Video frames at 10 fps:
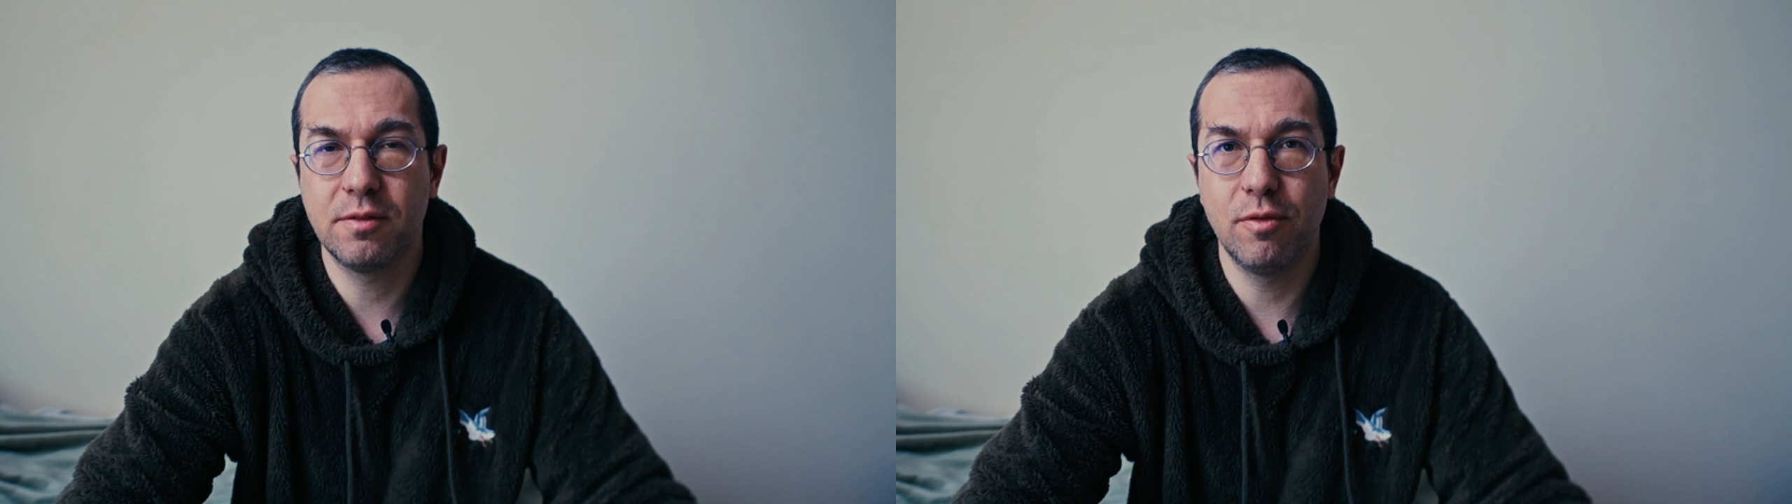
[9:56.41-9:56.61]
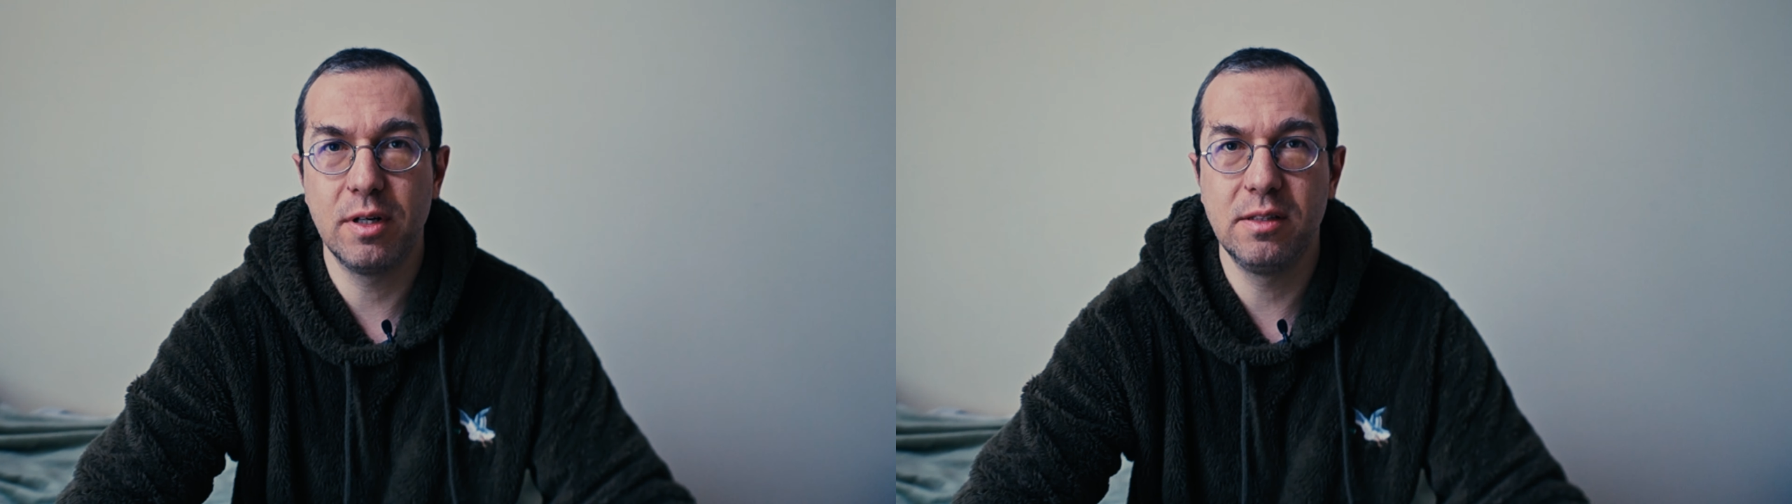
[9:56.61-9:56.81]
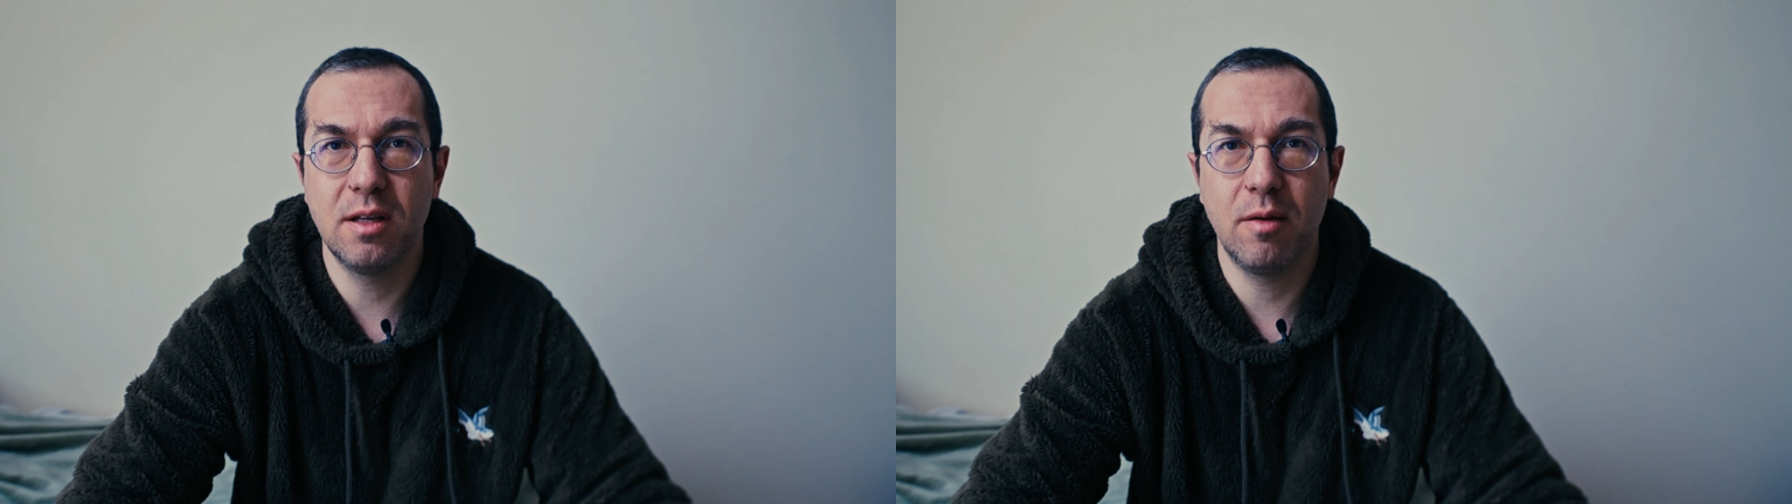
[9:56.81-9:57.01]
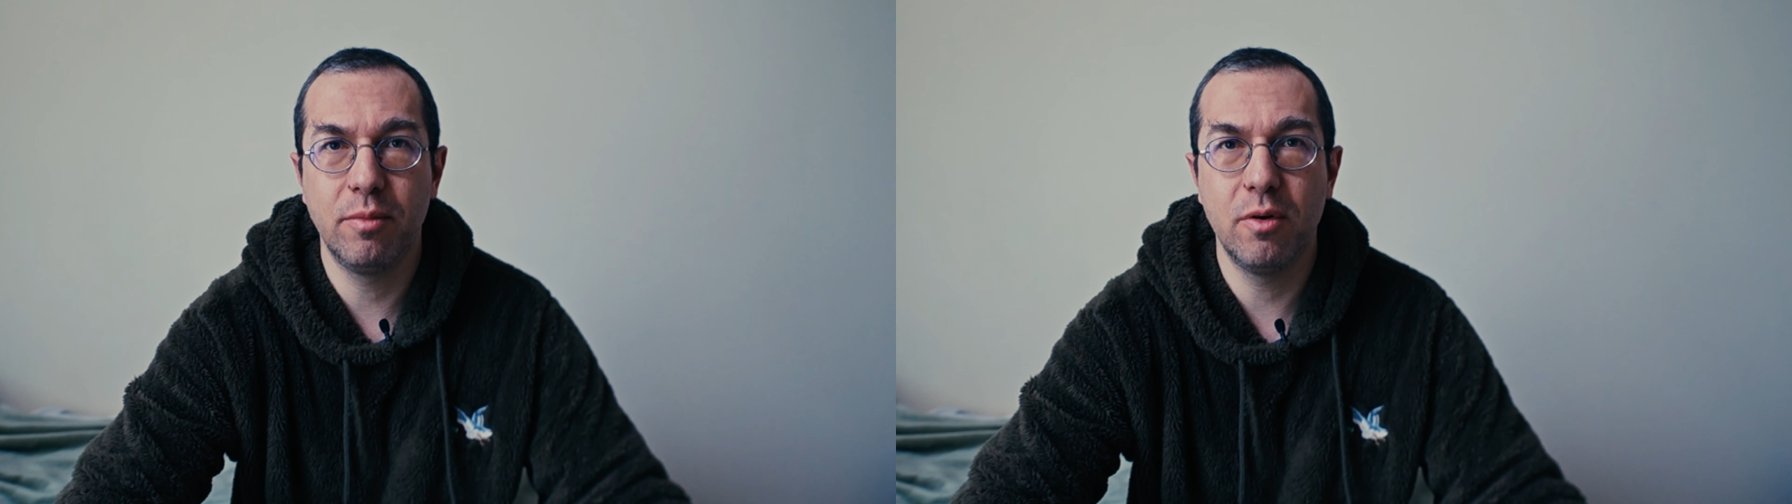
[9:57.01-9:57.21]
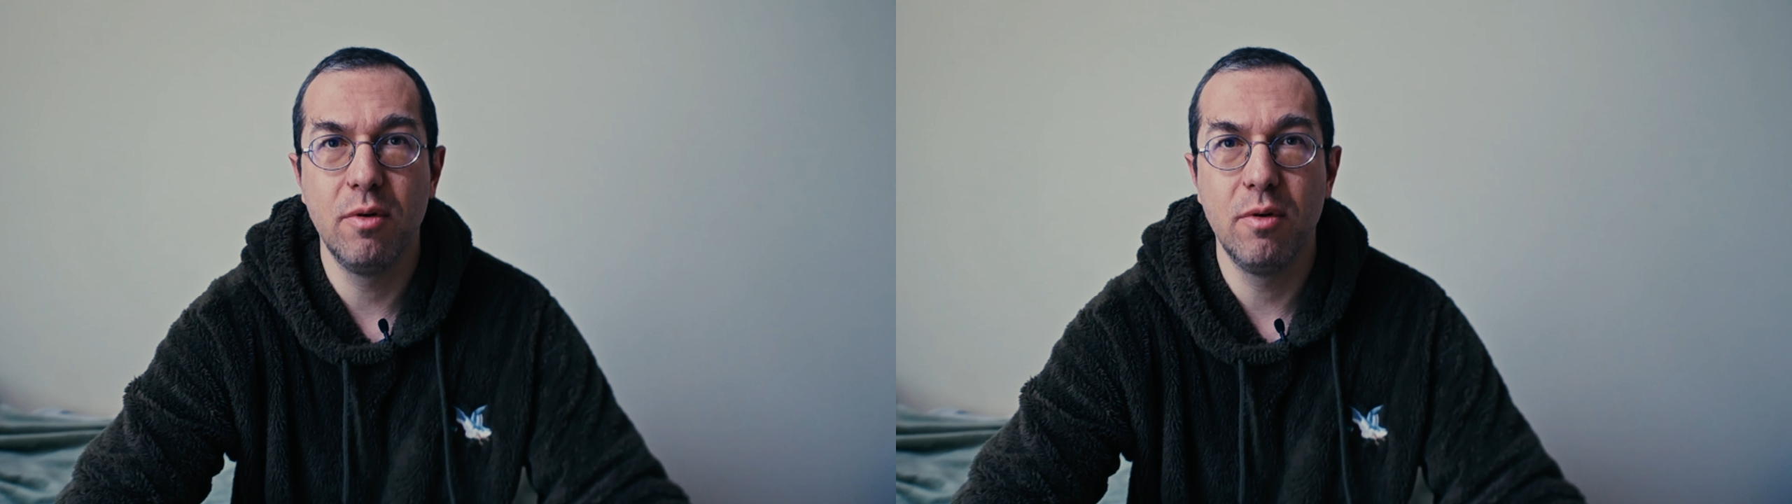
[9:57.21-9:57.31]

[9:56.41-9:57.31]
for example,